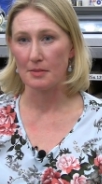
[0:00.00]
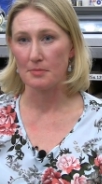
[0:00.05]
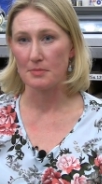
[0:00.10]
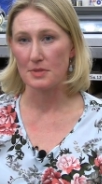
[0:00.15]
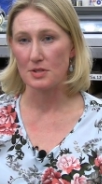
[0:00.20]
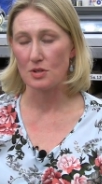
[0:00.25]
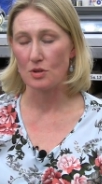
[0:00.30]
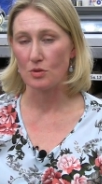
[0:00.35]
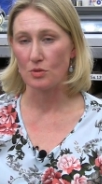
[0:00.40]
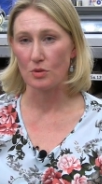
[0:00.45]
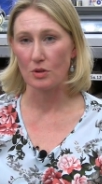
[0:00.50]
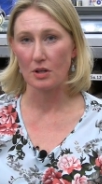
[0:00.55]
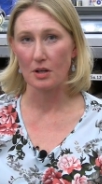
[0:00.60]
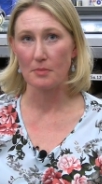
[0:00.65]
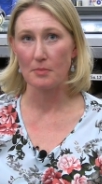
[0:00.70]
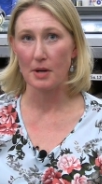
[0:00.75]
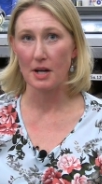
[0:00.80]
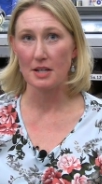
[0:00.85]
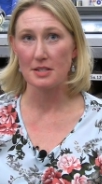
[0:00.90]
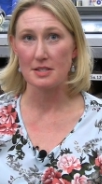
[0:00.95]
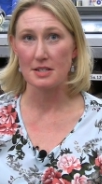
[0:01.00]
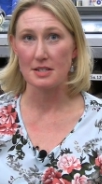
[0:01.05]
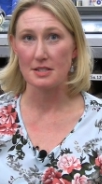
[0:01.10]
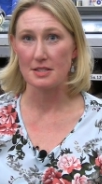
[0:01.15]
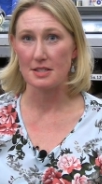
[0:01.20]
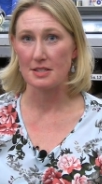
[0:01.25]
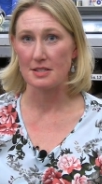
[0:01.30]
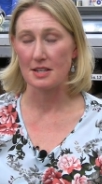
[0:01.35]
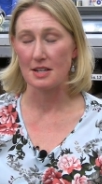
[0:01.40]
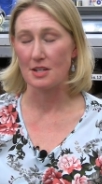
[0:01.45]
So composites
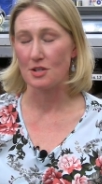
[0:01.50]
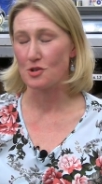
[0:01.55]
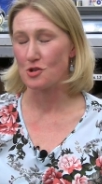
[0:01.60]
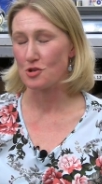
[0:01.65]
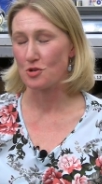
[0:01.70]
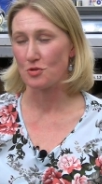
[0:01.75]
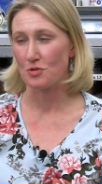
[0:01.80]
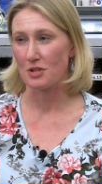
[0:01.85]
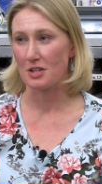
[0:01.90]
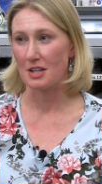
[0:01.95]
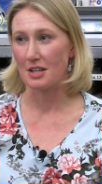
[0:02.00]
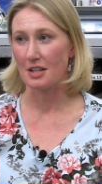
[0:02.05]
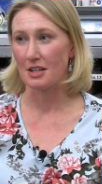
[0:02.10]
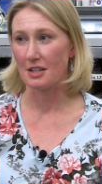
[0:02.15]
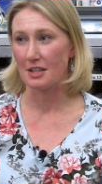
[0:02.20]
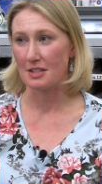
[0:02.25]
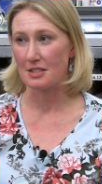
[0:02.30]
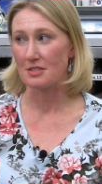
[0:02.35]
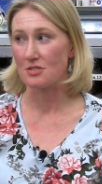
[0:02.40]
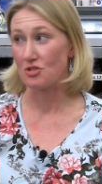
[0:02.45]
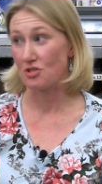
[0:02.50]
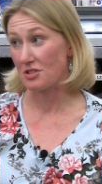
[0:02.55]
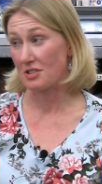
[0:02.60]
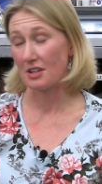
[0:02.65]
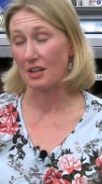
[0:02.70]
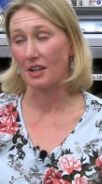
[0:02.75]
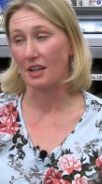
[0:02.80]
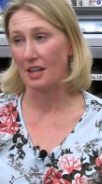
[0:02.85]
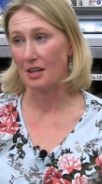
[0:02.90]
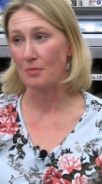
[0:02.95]
as an industry is just
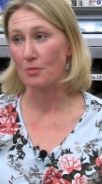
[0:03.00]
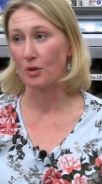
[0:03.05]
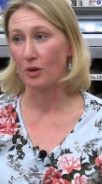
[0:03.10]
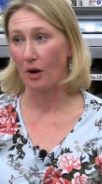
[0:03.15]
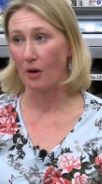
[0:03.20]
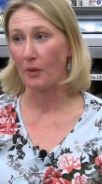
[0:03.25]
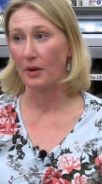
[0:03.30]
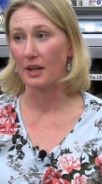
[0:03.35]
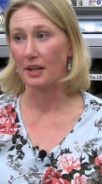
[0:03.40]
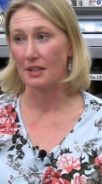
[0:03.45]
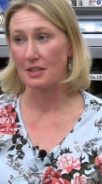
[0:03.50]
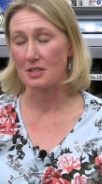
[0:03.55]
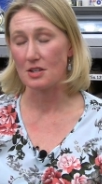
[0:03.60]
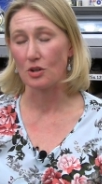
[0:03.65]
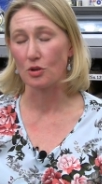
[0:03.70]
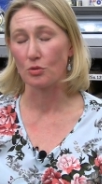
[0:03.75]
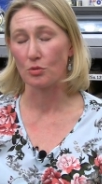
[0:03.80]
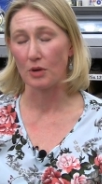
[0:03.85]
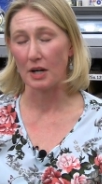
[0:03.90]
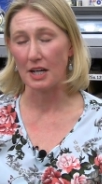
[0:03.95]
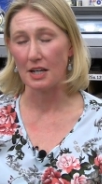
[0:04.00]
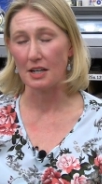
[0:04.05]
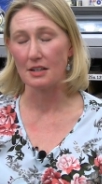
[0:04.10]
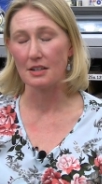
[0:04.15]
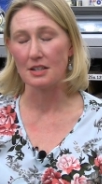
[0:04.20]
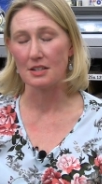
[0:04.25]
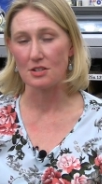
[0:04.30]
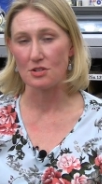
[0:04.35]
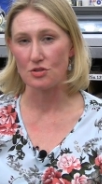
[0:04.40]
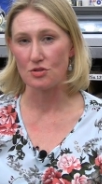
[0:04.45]
going to keep growing. It's a great
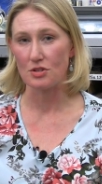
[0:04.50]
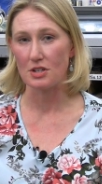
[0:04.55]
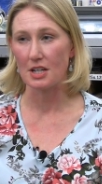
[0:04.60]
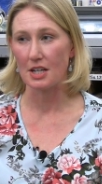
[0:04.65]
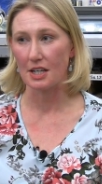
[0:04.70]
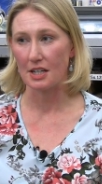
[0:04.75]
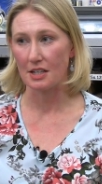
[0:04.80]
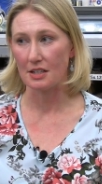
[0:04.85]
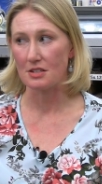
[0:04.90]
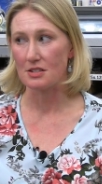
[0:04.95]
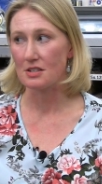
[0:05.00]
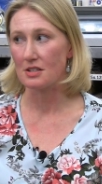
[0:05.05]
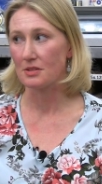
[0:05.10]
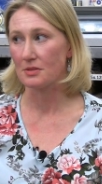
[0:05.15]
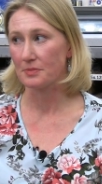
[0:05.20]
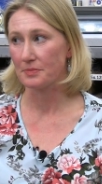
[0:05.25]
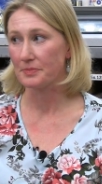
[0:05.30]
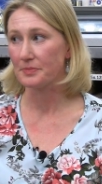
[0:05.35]
industry to get into.